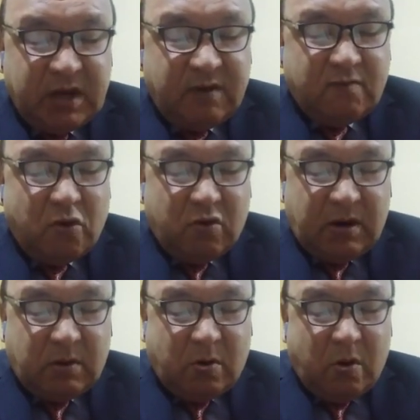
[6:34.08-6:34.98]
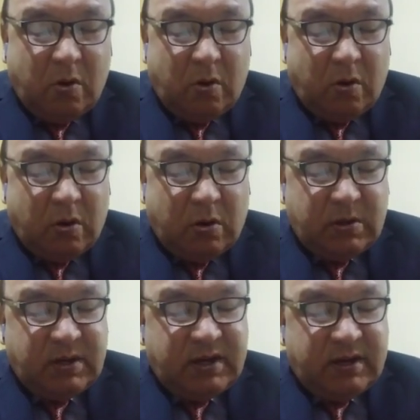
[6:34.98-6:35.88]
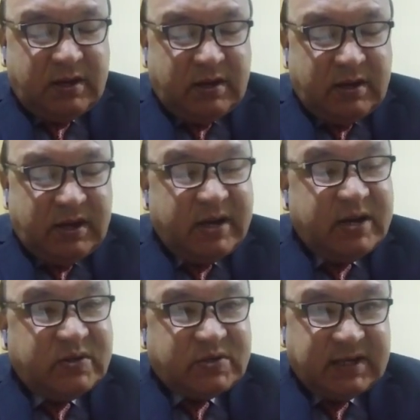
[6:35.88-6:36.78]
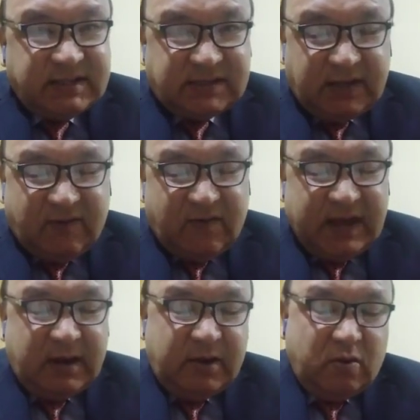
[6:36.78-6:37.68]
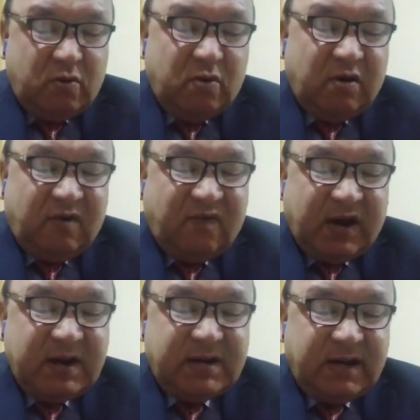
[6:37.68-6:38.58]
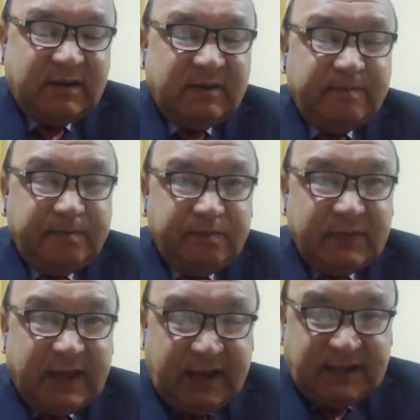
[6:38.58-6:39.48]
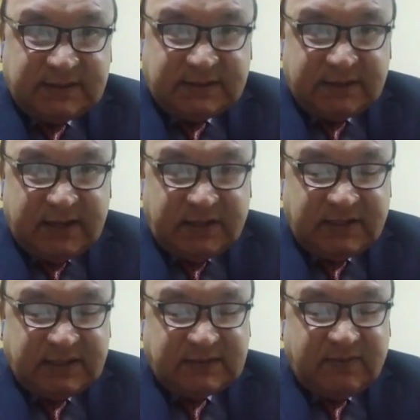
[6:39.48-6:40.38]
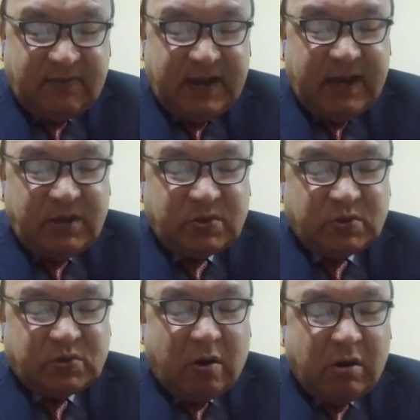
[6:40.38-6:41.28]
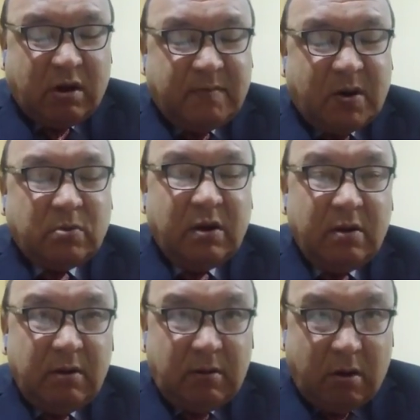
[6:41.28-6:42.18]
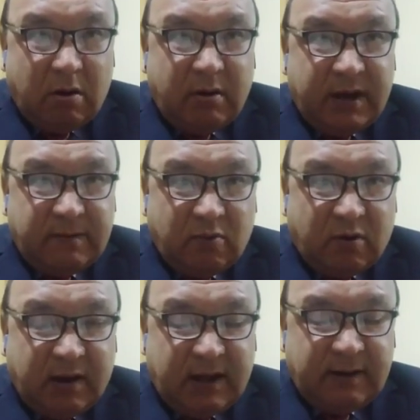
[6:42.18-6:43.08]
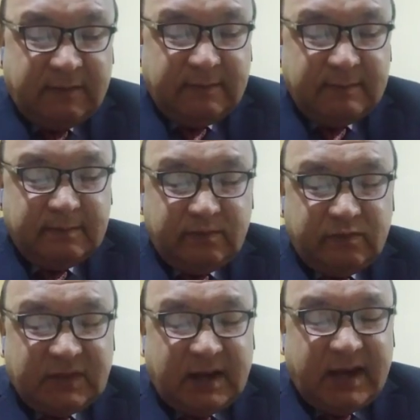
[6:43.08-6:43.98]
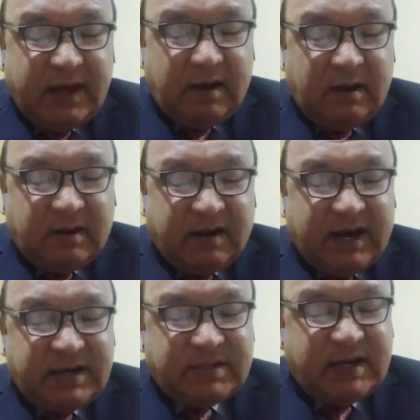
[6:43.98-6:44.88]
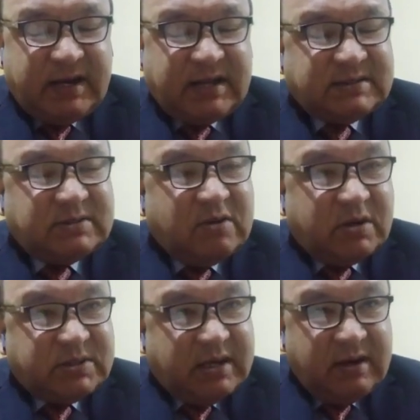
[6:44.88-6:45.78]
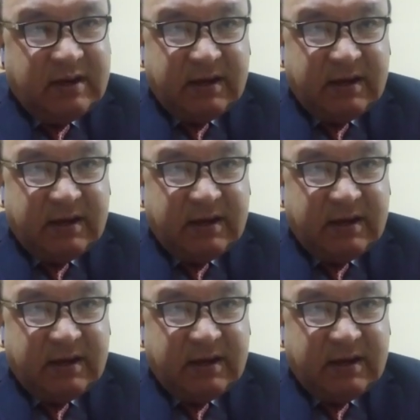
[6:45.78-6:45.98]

Moral go on intrinsic value of conduct Hence, it is vain to talk about law and morale. The legal criteria is not a,